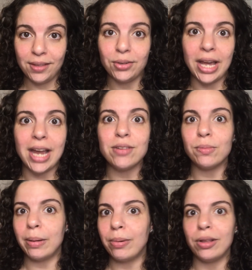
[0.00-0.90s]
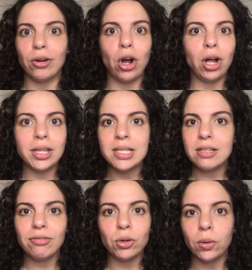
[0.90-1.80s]
okay? Remember, there are all these
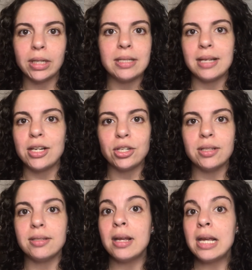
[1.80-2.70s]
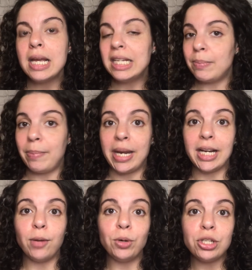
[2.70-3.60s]
different organizations, depending
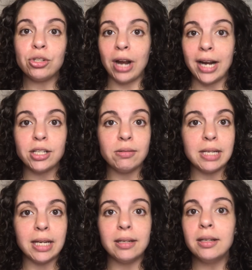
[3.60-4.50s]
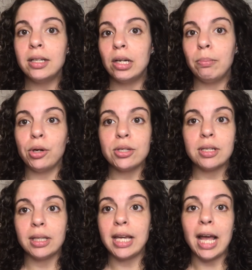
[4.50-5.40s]
on which tract you did.
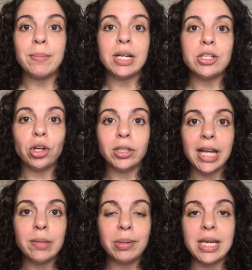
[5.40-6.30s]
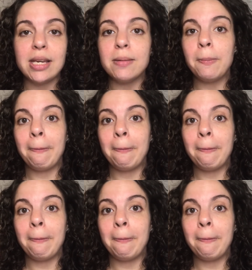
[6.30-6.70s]
Personally, I'm an adult NP.